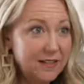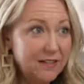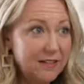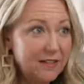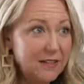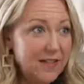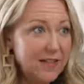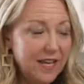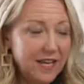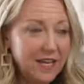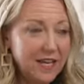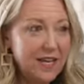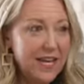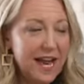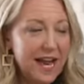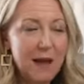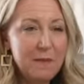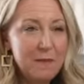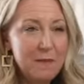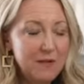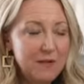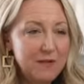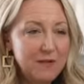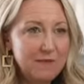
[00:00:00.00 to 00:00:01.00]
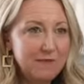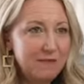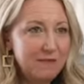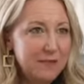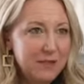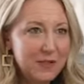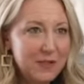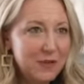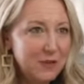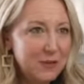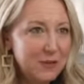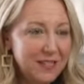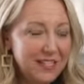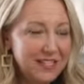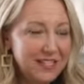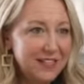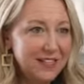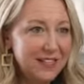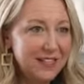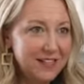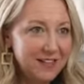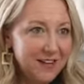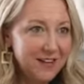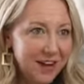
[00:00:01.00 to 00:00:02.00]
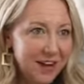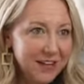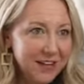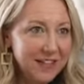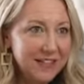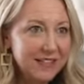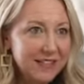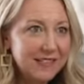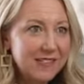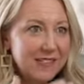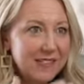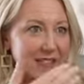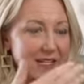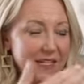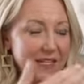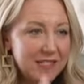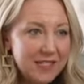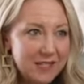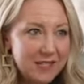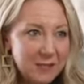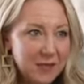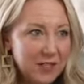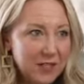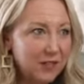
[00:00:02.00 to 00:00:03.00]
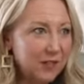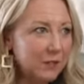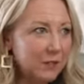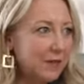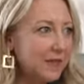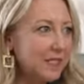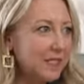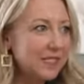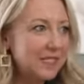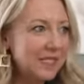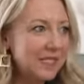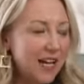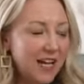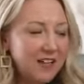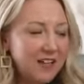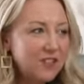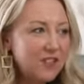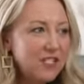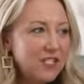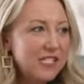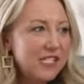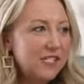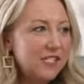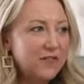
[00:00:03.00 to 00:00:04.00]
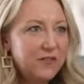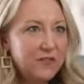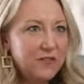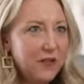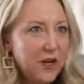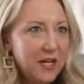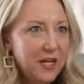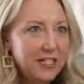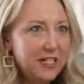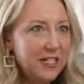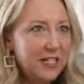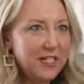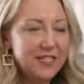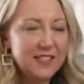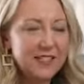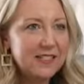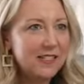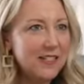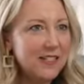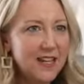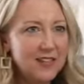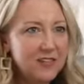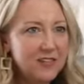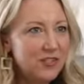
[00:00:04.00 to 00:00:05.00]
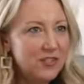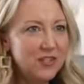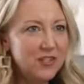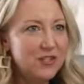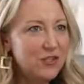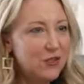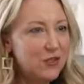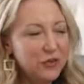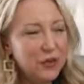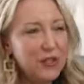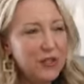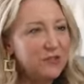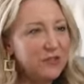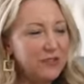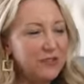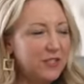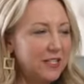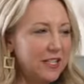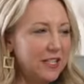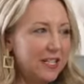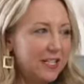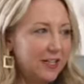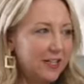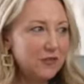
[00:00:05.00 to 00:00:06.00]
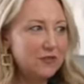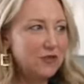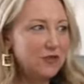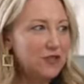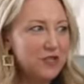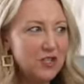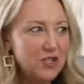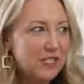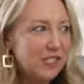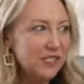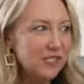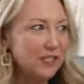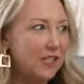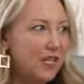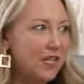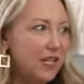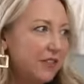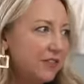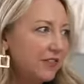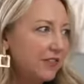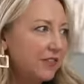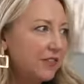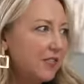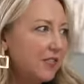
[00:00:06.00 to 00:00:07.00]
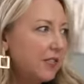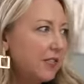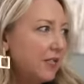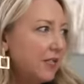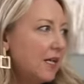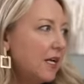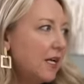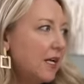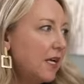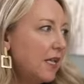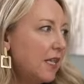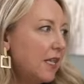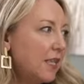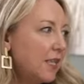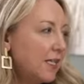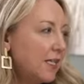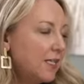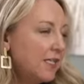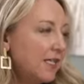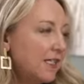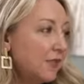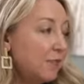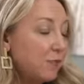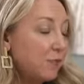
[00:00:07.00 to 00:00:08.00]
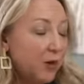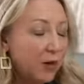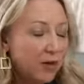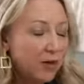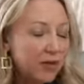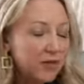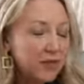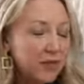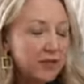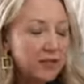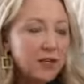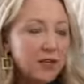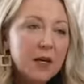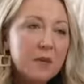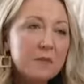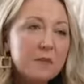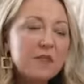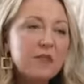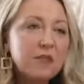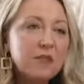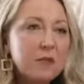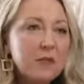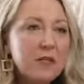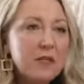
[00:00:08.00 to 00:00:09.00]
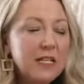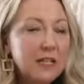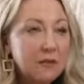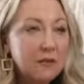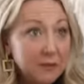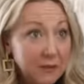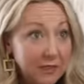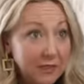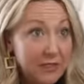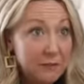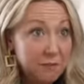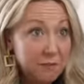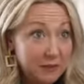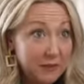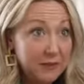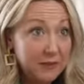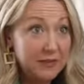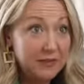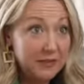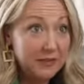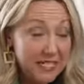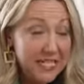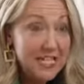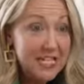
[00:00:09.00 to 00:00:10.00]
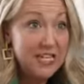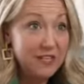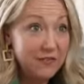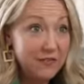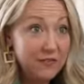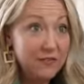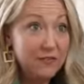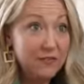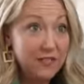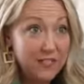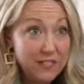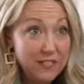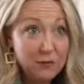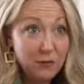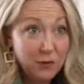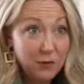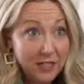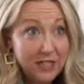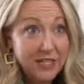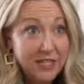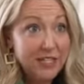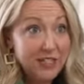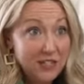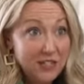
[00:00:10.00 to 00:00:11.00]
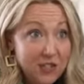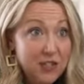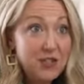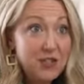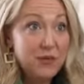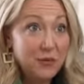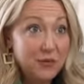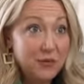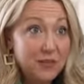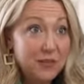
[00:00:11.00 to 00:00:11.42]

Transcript: that can happen between an audience and a speaker. But it's not just fun and it's not just joyful, and I don't just love the spark that comes from it. I really believe in what it can do.